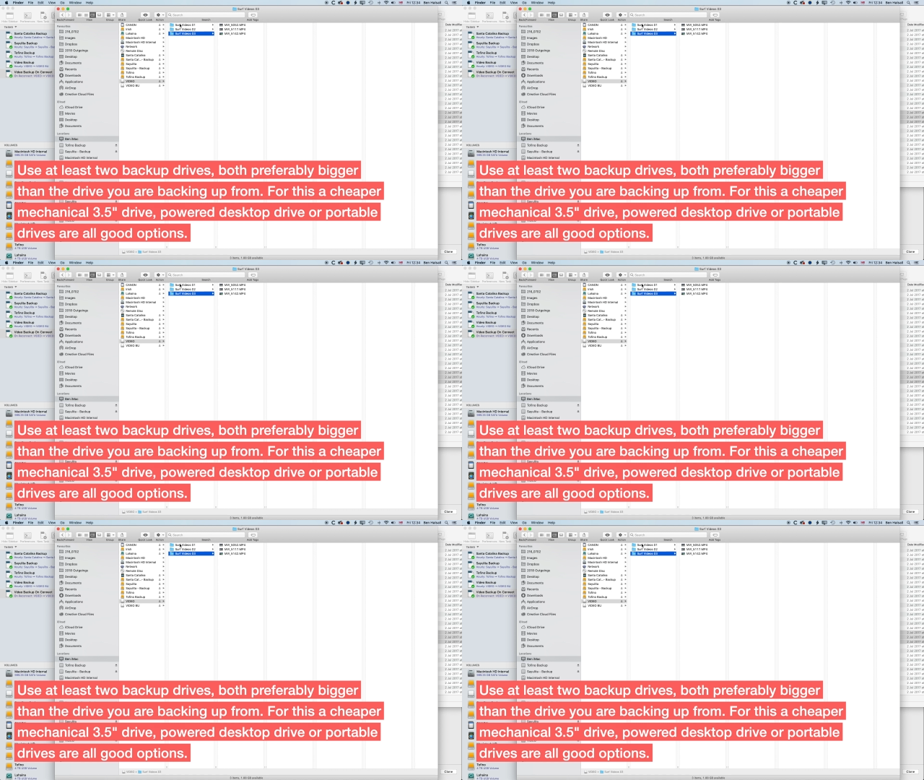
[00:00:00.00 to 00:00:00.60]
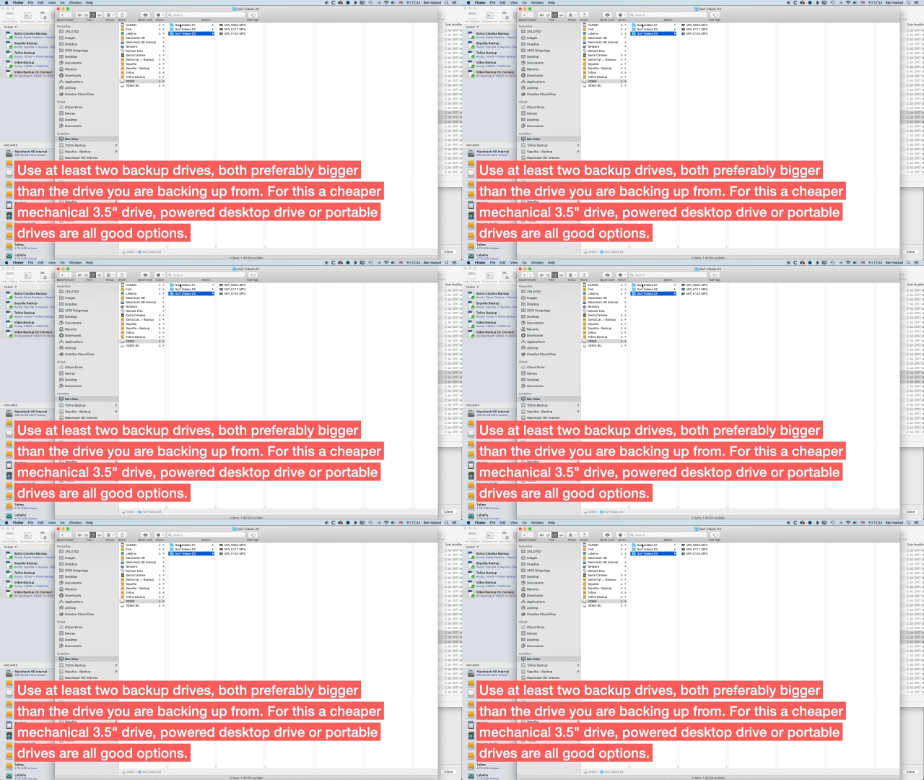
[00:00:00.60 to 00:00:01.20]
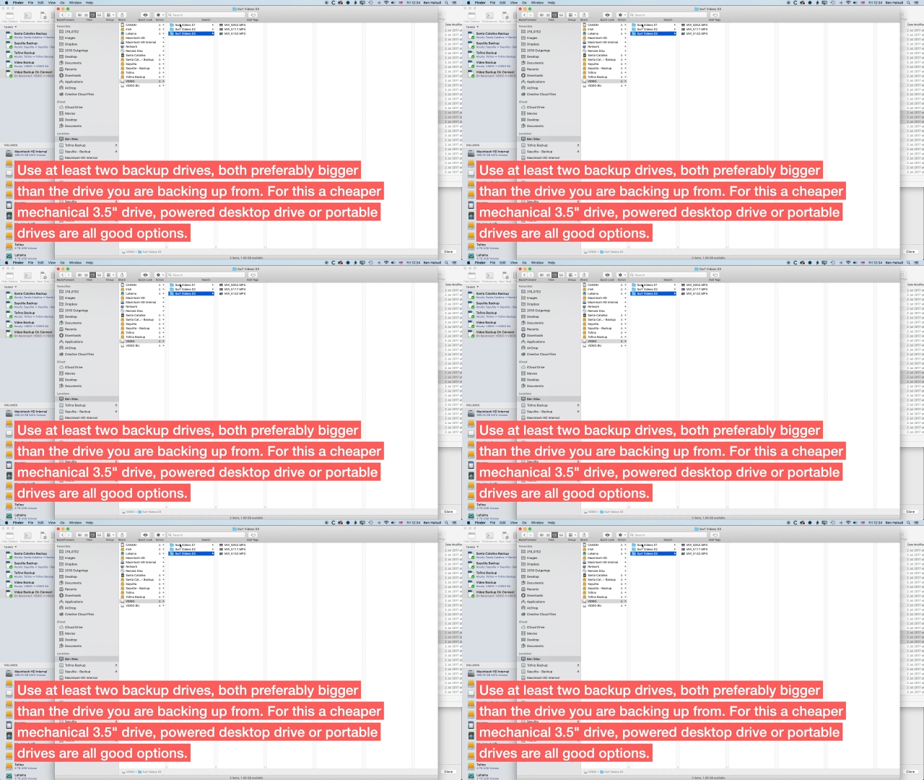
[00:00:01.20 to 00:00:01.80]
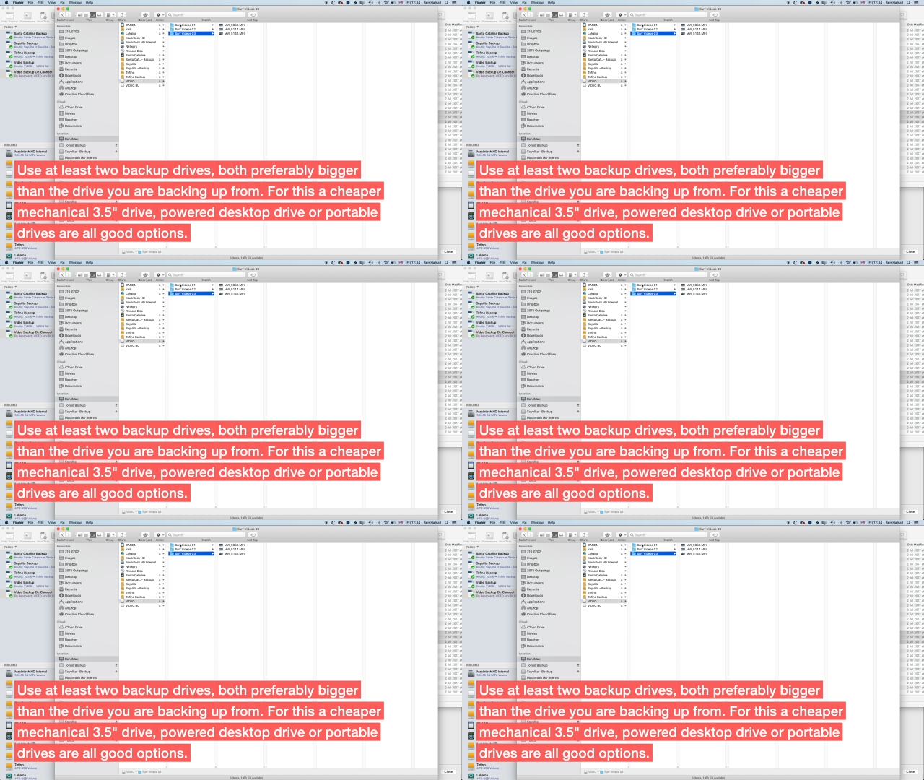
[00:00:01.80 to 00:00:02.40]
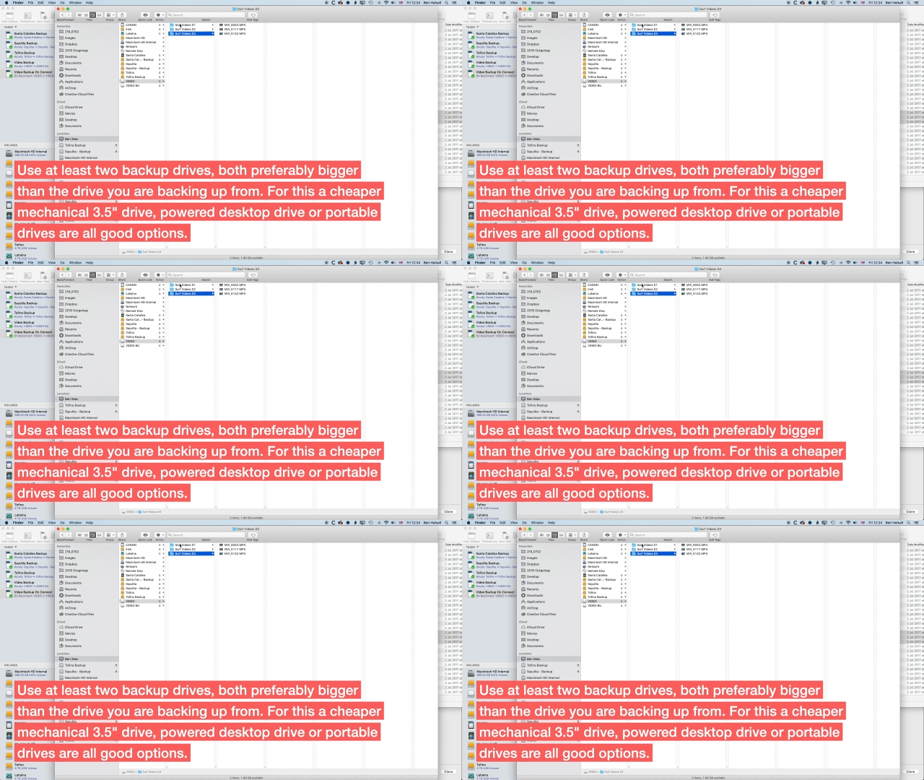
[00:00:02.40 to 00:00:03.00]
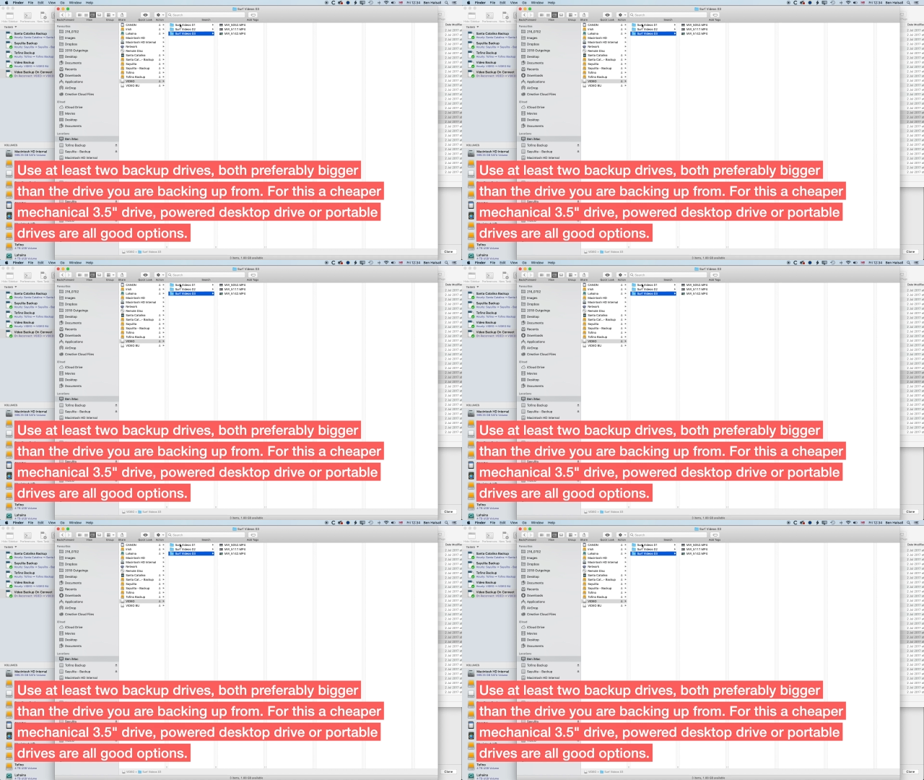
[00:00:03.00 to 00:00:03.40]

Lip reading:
Nobody's mouth can be seen.